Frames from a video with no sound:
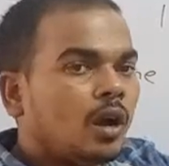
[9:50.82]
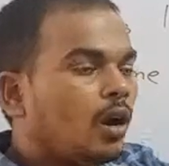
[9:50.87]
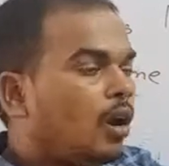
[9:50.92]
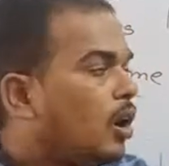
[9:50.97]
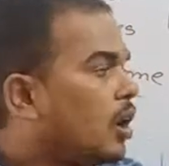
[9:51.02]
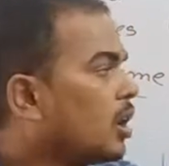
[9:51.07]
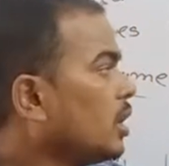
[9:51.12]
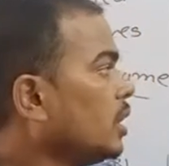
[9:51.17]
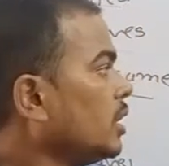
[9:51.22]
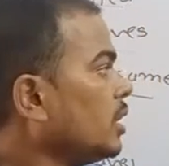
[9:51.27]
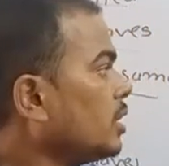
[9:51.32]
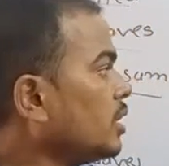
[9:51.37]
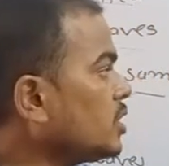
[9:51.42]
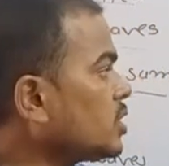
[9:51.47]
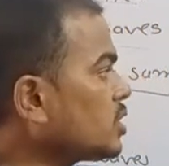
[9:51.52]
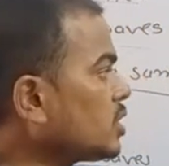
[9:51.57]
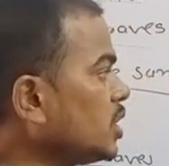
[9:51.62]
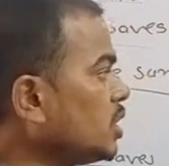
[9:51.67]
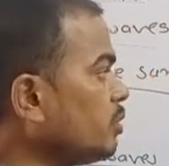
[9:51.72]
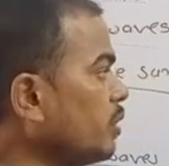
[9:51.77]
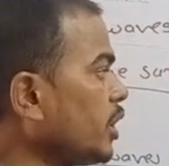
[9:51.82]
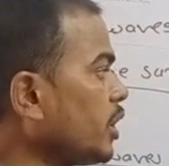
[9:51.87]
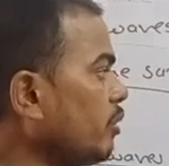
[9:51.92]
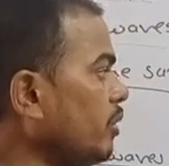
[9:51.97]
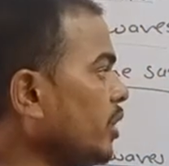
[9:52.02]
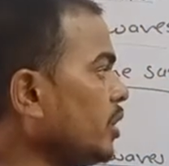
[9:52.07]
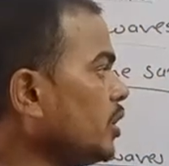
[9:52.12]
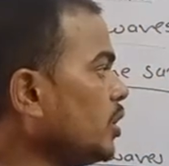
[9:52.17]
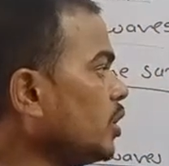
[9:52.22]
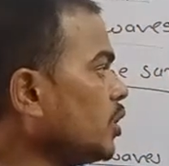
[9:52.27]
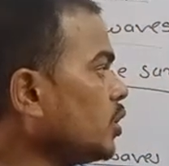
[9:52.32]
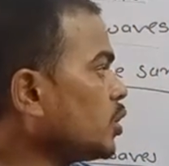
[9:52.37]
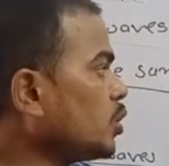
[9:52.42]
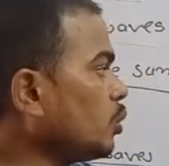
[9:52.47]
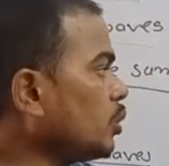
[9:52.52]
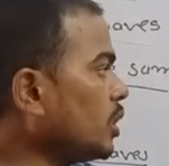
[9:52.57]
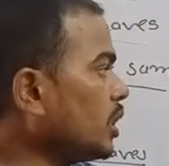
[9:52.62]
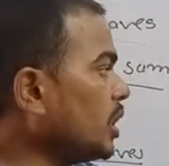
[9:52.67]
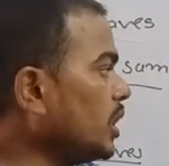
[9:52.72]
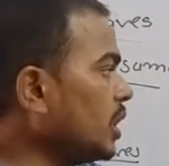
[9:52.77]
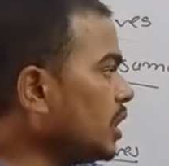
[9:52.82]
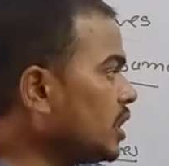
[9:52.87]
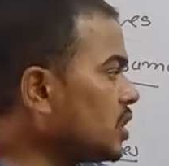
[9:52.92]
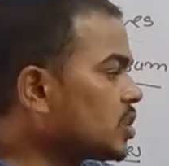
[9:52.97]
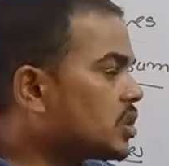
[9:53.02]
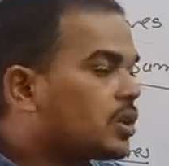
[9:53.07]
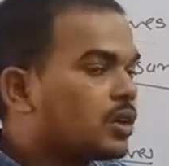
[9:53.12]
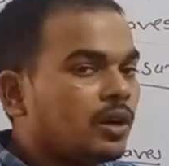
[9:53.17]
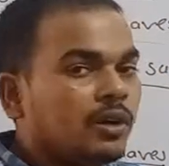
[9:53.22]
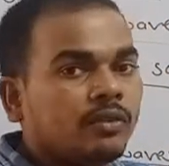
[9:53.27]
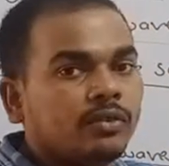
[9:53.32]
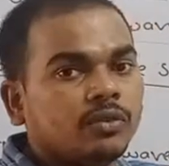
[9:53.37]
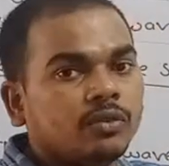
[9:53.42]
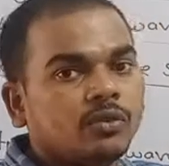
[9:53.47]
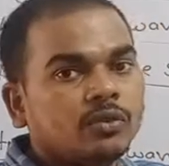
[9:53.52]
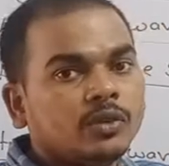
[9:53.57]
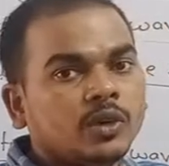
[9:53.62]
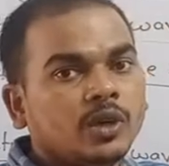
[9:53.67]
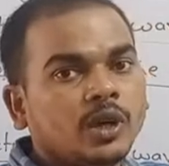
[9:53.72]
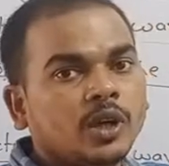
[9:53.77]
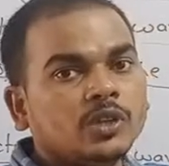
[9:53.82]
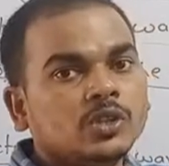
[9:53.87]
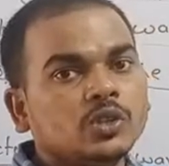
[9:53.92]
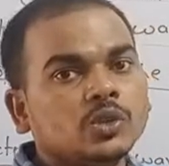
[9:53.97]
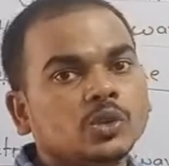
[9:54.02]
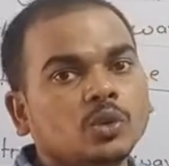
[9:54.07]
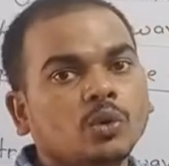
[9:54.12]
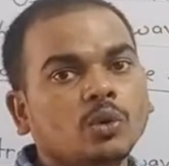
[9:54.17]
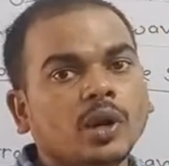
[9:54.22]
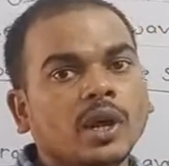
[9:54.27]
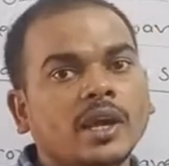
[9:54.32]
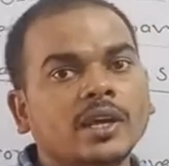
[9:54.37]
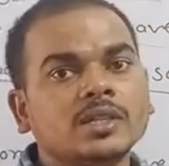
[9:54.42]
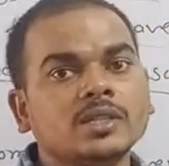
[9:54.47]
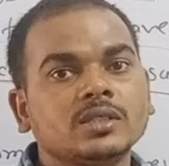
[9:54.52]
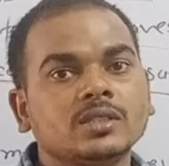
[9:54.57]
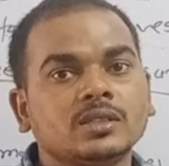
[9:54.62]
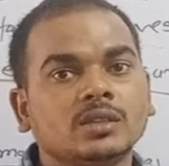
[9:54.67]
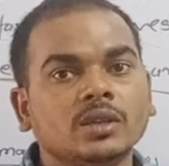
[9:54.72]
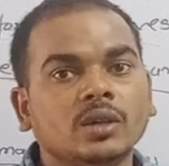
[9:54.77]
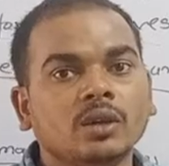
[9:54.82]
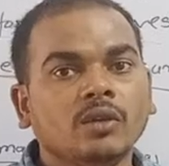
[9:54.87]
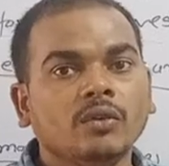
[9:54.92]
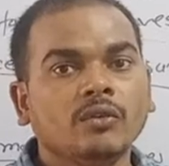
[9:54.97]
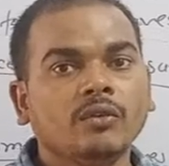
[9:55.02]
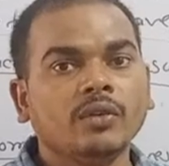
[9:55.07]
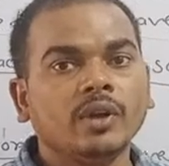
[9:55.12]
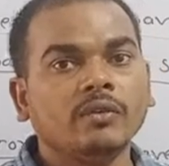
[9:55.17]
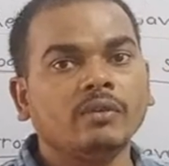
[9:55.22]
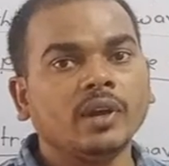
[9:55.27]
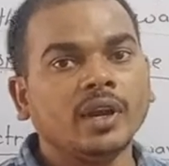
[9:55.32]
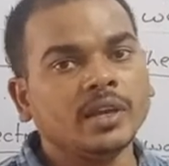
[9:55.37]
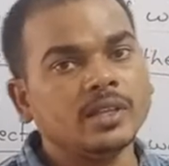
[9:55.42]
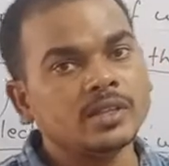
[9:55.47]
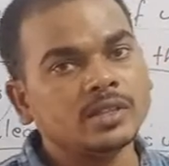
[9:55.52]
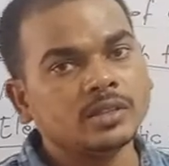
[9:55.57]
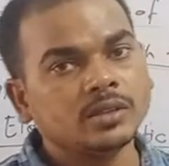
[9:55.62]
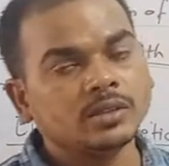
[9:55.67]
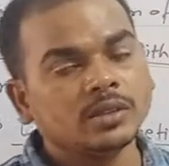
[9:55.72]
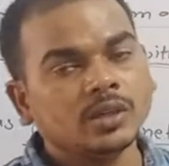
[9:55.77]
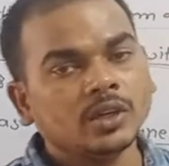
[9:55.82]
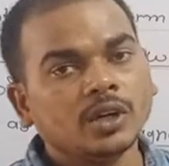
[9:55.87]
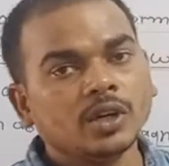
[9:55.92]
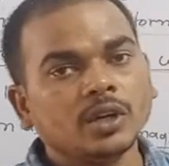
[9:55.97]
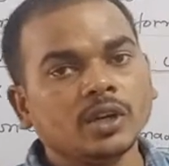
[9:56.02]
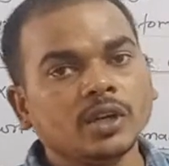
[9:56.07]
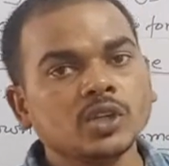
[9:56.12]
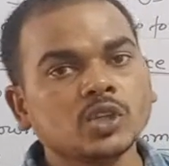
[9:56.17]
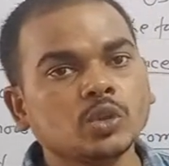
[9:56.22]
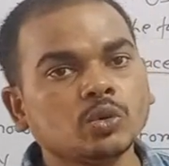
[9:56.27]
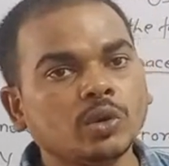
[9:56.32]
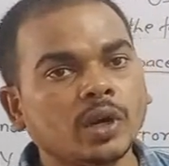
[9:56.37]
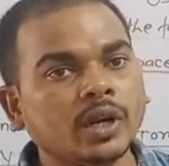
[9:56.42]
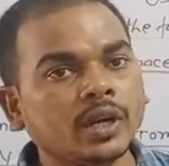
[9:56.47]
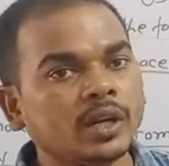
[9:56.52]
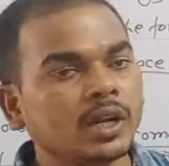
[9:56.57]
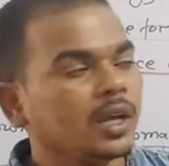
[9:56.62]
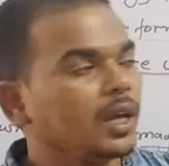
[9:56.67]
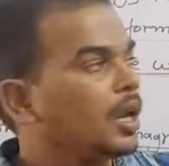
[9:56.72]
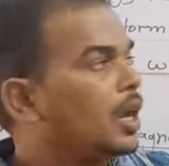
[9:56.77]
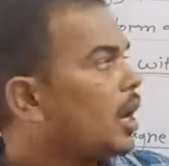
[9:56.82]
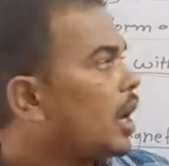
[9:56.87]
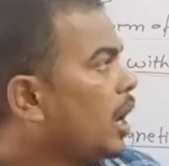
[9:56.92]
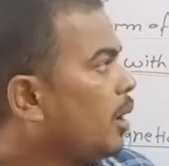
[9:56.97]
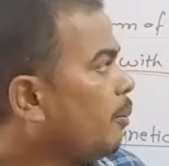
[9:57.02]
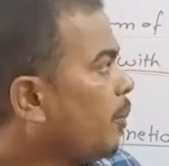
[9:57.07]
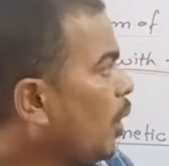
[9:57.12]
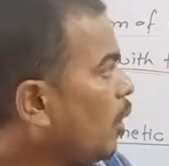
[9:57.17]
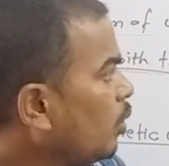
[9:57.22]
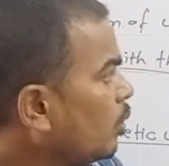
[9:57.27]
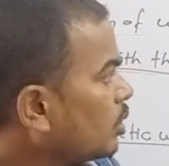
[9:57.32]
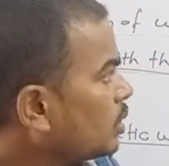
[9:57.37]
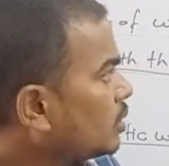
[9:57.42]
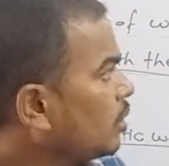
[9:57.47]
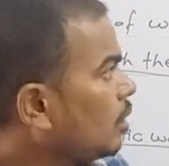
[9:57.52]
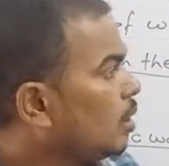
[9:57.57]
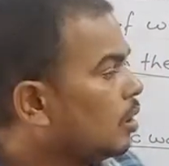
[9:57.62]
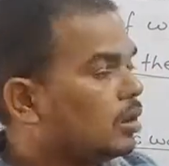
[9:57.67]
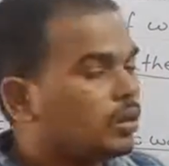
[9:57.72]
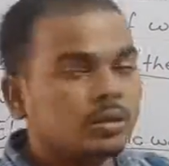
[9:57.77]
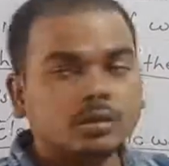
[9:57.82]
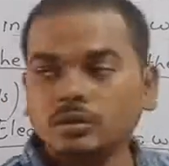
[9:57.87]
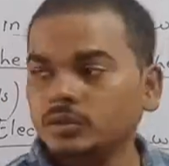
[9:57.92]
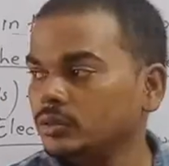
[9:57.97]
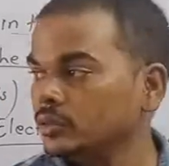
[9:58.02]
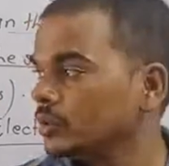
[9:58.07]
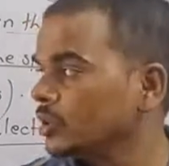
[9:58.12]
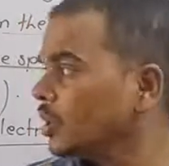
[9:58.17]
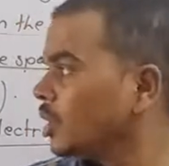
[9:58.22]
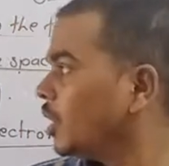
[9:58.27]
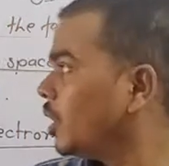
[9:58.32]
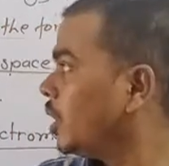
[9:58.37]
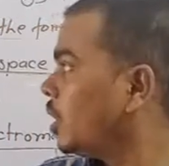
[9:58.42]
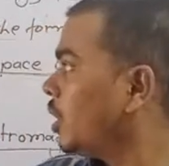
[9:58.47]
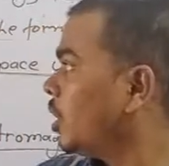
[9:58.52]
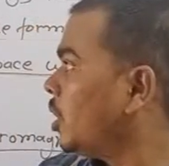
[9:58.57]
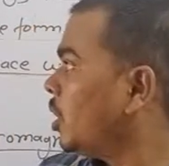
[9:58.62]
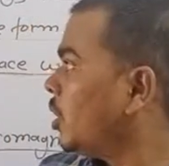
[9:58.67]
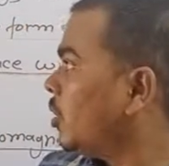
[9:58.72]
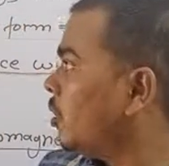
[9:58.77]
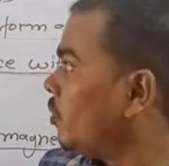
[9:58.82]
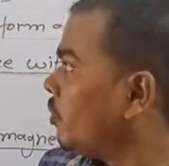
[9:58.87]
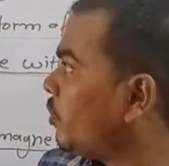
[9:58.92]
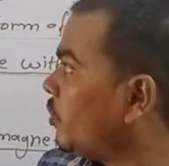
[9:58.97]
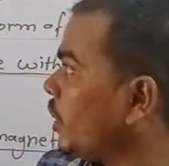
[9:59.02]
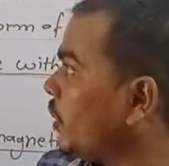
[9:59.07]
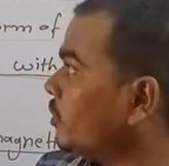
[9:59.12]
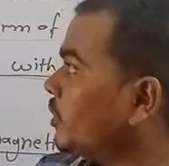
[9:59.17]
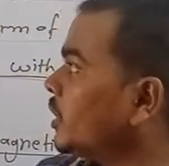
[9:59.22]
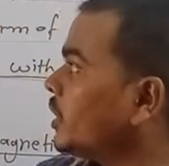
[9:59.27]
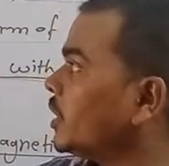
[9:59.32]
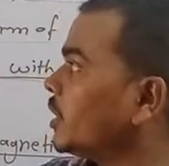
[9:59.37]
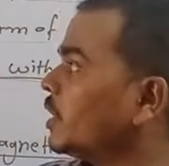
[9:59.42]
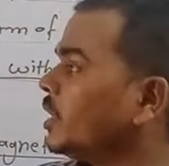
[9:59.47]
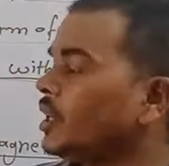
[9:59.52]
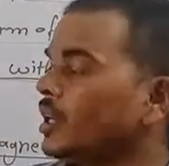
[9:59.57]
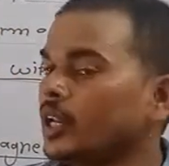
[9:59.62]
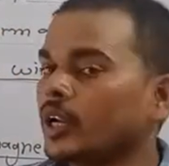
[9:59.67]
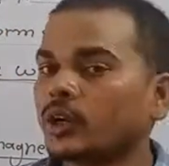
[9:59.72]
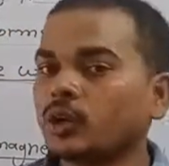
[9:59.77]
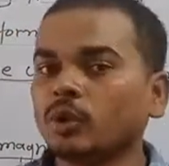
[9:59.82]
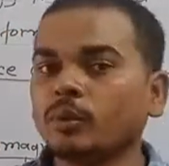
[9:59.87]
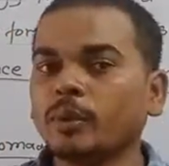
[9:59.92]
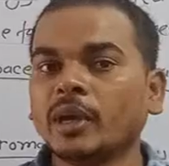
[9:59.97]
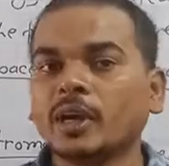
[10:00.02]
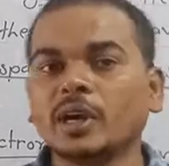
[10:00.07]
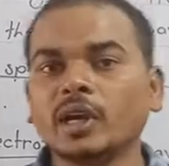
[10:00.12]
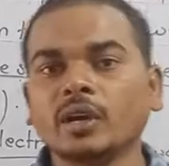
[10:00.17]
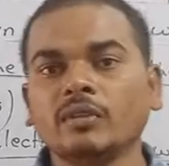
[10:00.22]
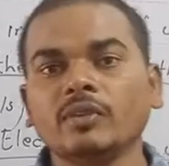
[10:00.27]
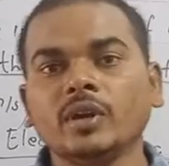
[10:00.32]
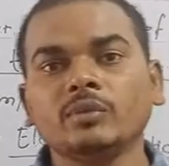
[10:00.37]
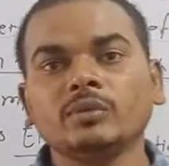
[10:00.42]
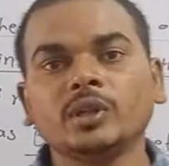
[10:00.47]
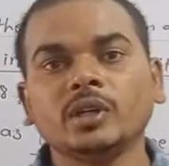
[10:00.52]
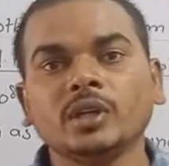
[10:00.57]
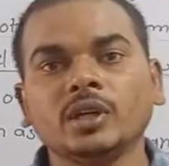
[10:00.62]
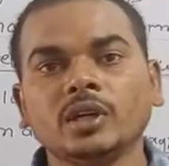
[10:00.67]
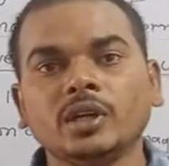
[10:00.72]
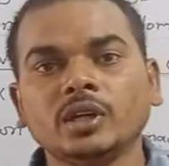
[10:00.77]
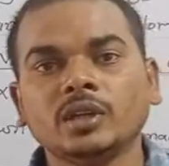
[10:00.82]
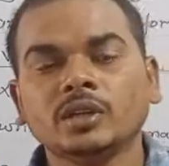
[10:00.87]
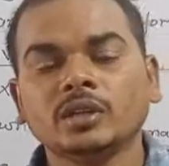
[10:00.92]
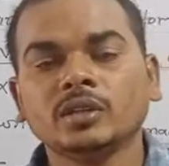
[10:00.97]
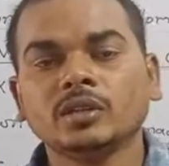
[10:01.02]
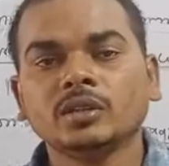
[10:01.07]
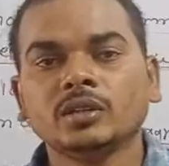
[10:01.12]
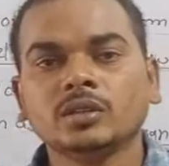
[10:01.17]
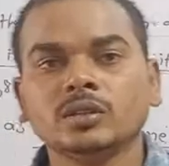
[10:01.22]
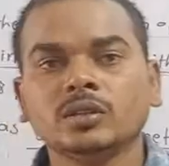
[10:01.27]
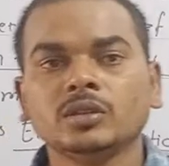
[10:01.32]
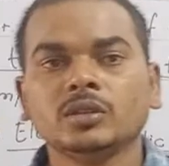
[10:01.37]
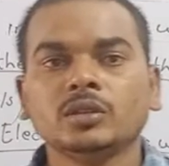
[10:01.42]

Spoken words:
or distance between two nearest trough is known as wavelength. Dear student, about the wave theory, electromagnetic wave theory,